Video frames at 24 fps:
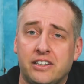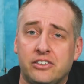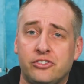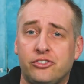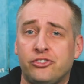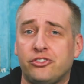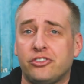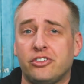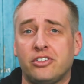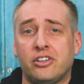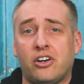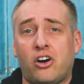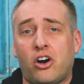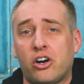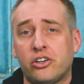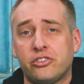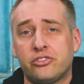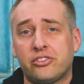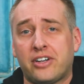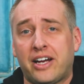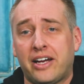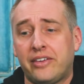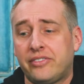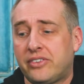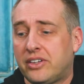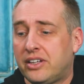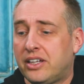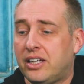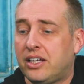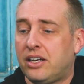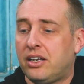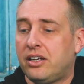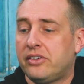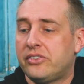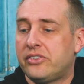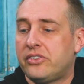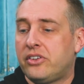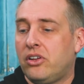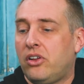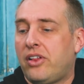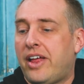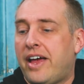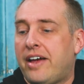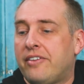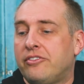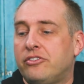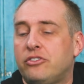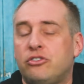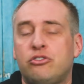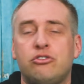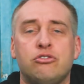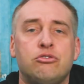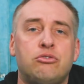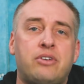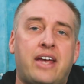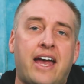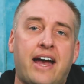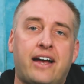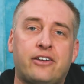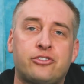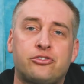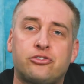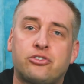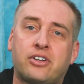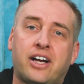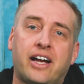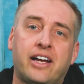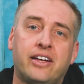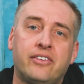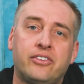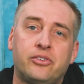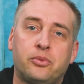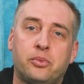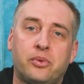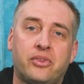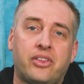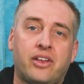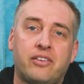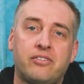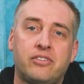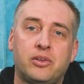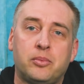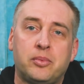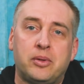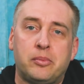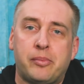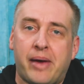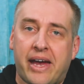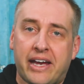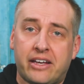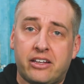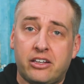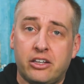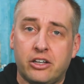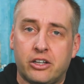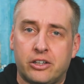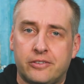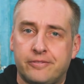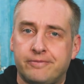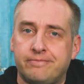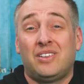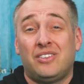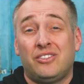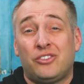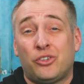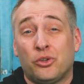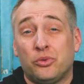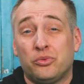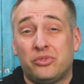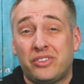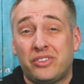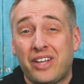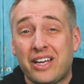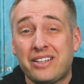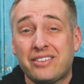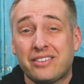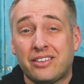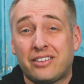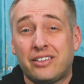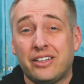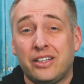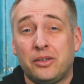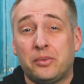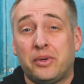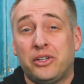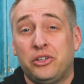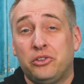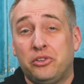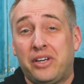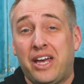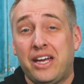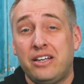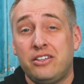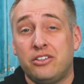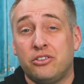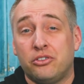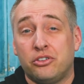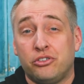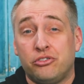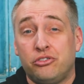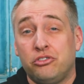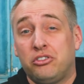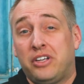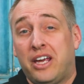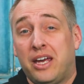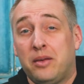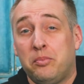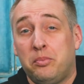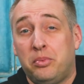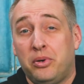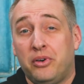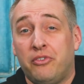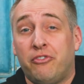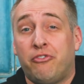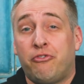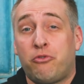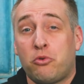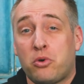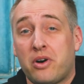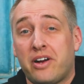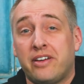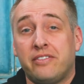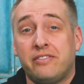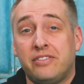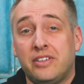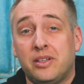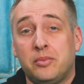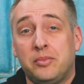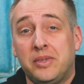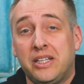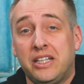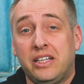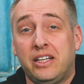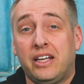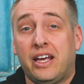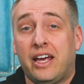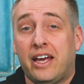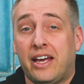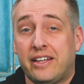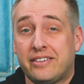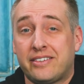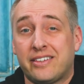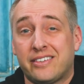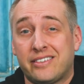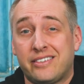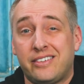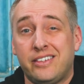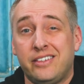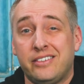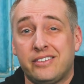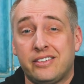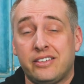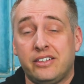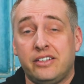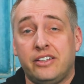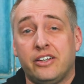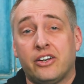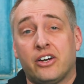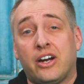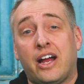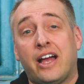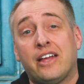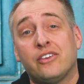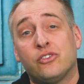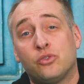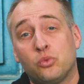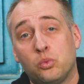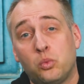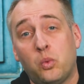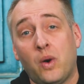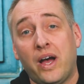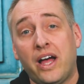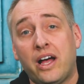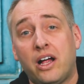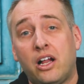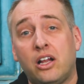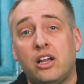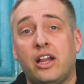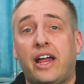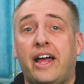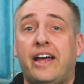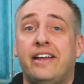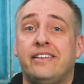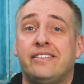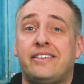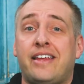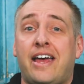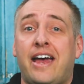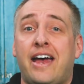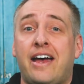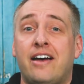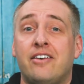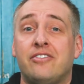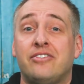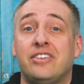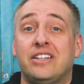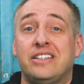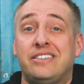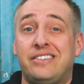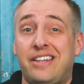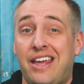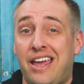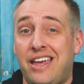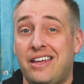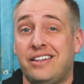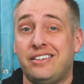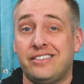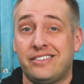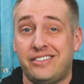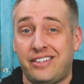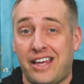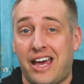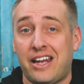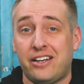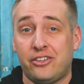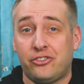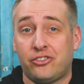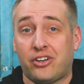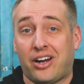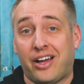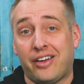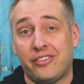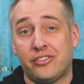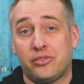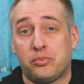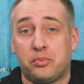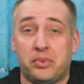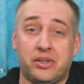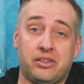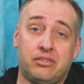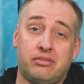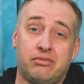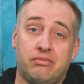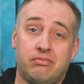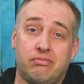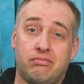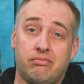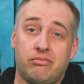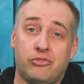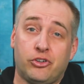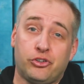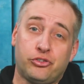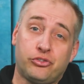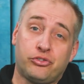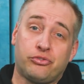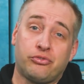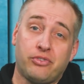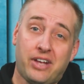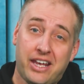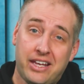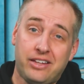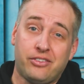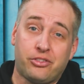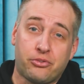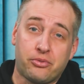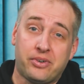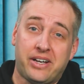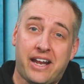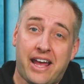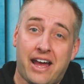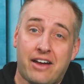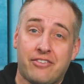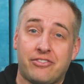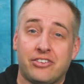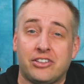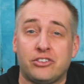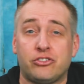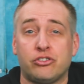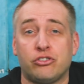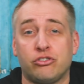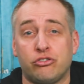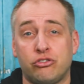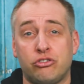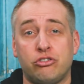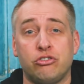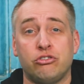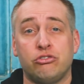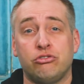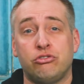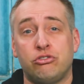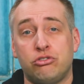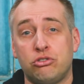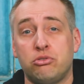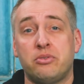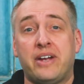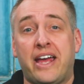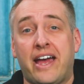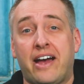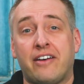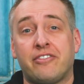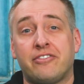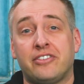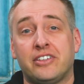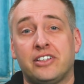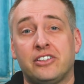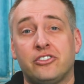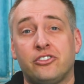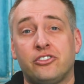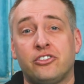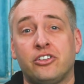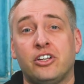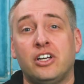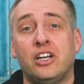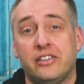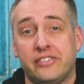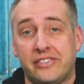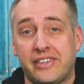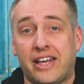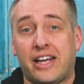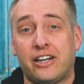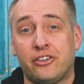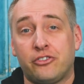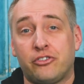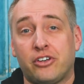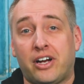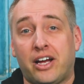inch hard drives, and then still have two cache drives with NVMe back here. So technically what you can do is you can put four NVMe SSDs in here as well as have 10 SATA drives, but there's eight three and a half inch and two two and a half inch SATA